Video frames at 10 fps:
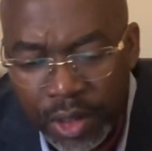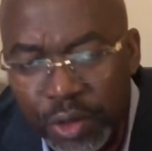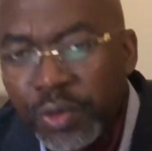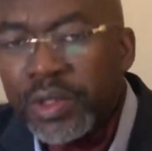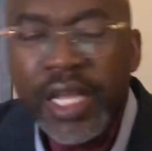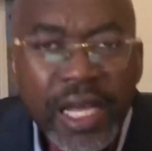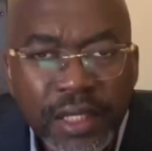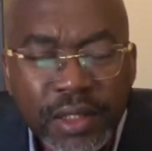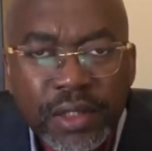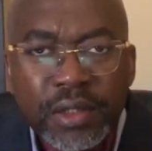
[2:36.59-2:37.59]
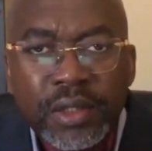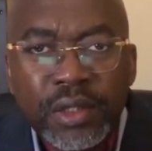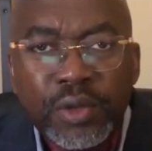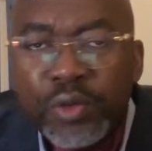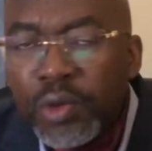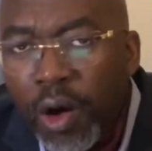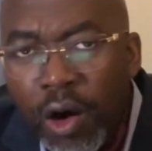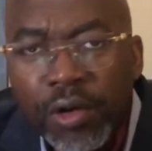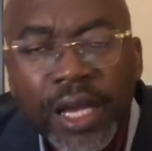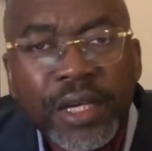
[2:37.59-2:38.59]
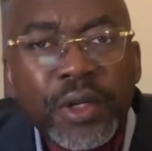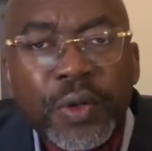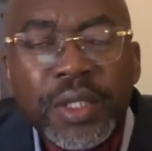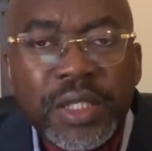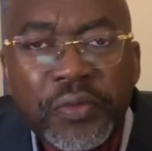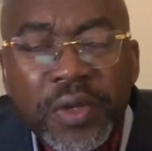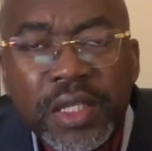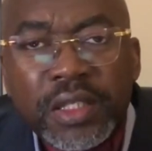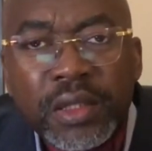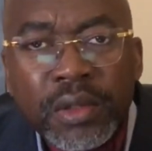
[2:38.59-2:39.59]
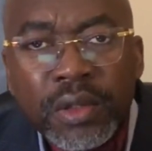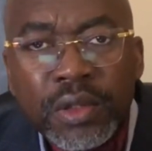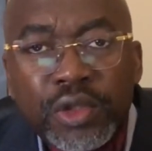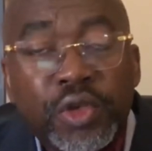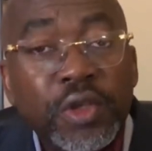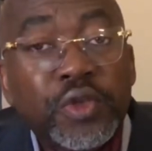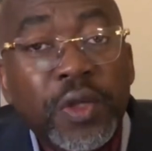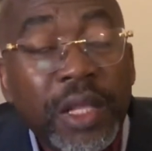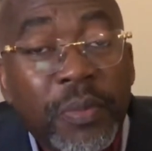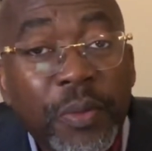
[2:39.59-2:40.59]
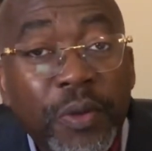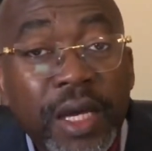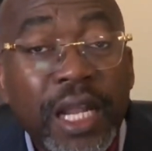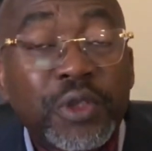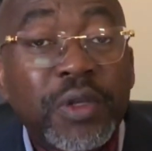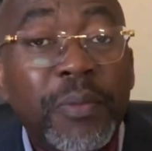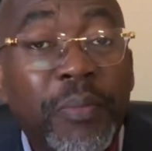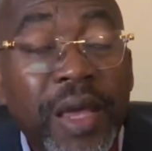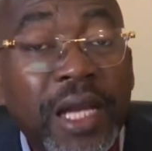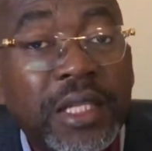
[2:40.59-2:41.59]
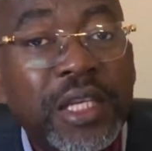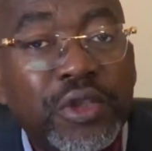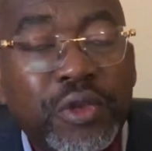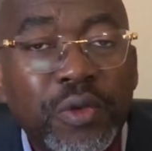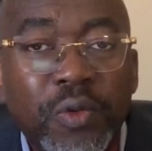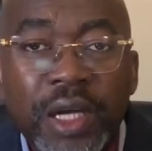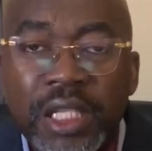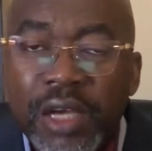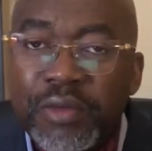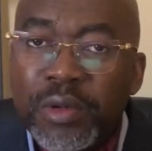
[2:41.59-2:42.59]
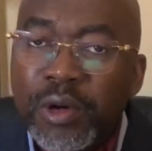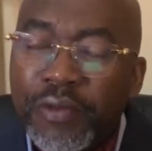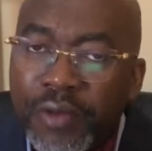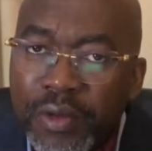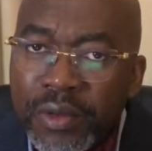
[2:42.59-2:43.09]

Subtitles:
to dance, to do all kind of crazy things just so that people can actually pay attention to what they have to offer.